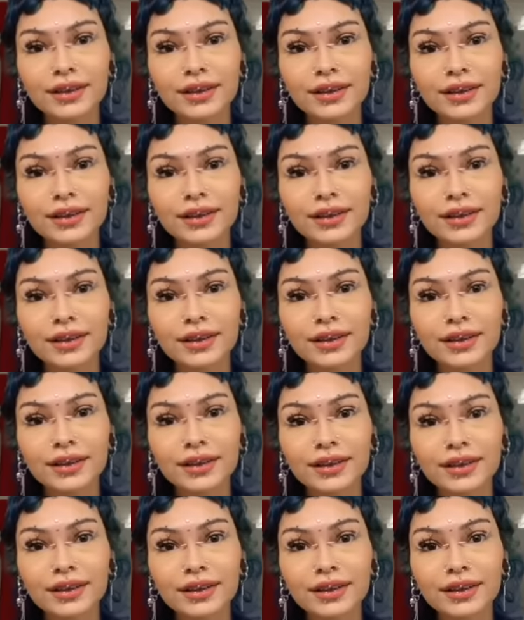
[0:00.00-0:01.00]

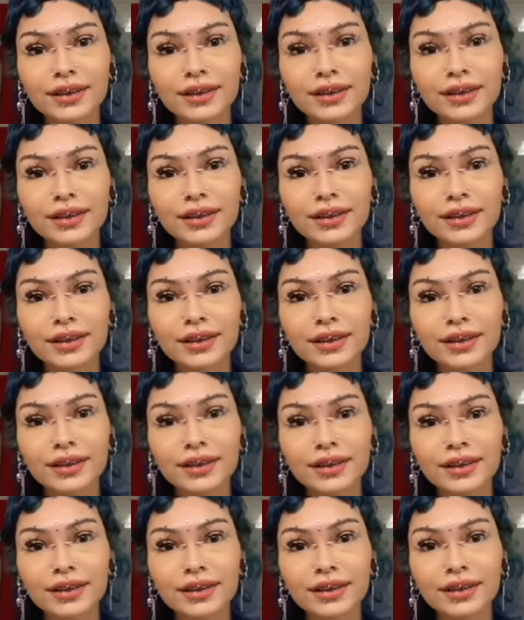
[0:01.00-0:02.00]

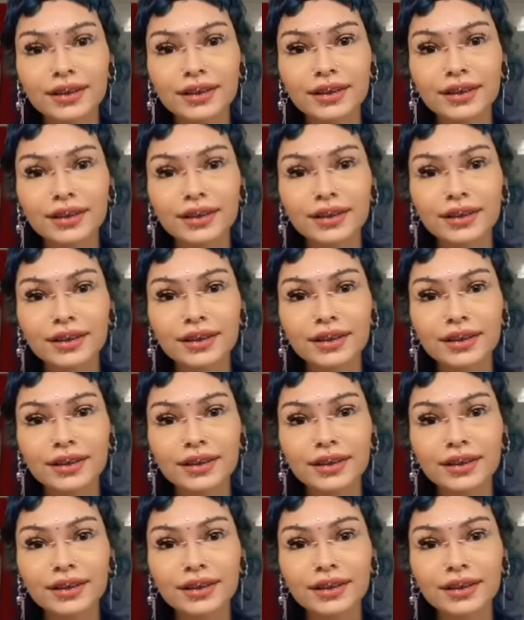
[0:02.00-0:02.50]
The person shown says nothing.